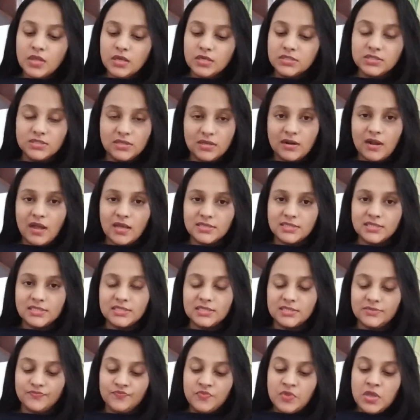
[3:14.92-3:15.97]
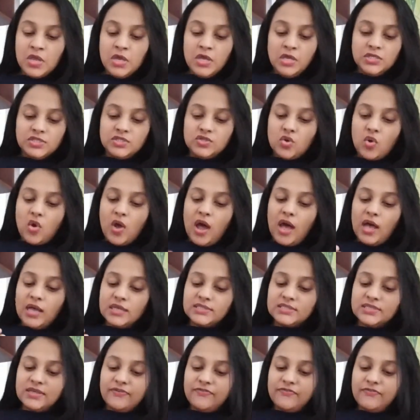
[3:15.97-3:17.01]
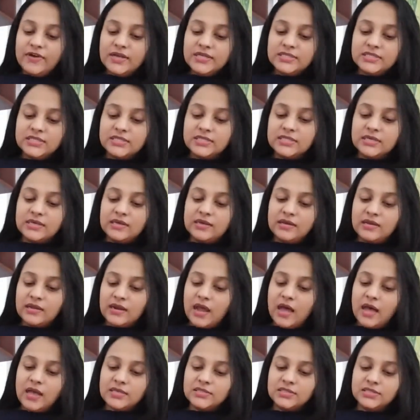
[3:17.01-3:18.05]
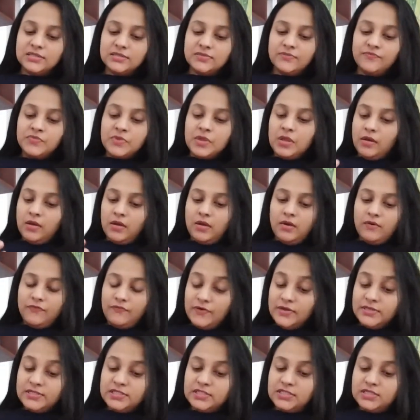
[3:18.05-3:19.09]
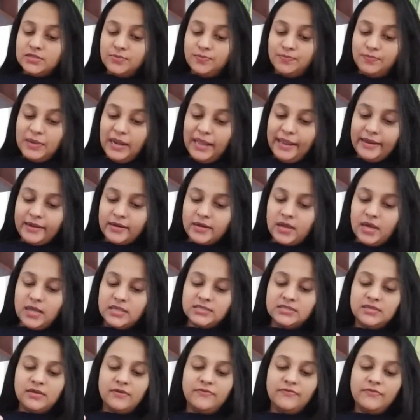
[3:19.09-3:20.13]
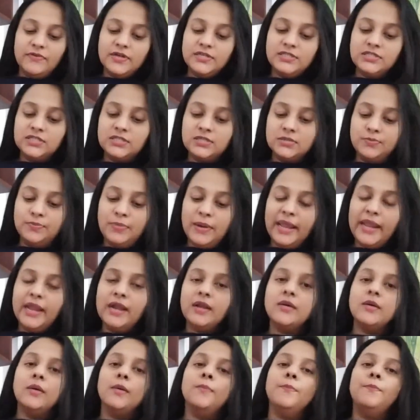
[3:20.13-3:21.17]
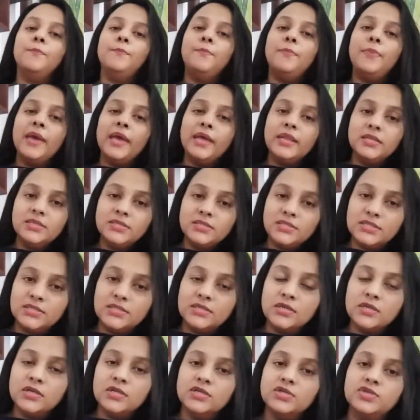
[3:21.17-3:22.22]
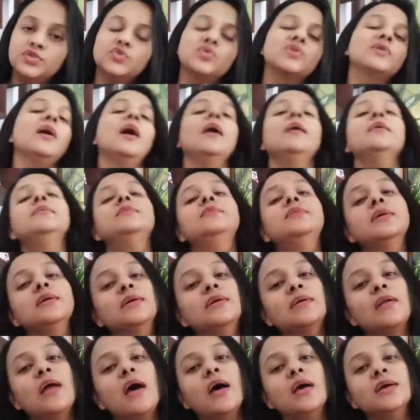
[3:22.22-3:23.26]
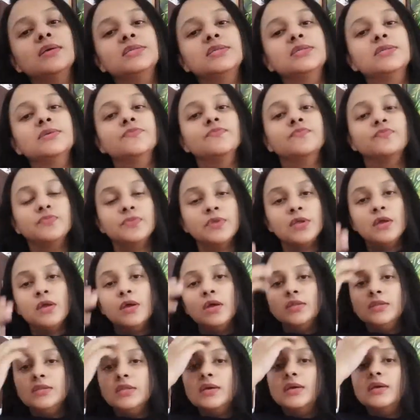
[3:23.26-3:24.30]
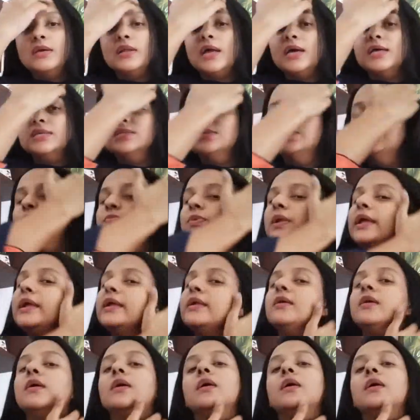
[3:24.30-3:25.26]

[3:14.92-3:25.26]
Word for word: grasses. So as the first grass, uh, first blade, as the first blade bends to cut the grass, the grass blade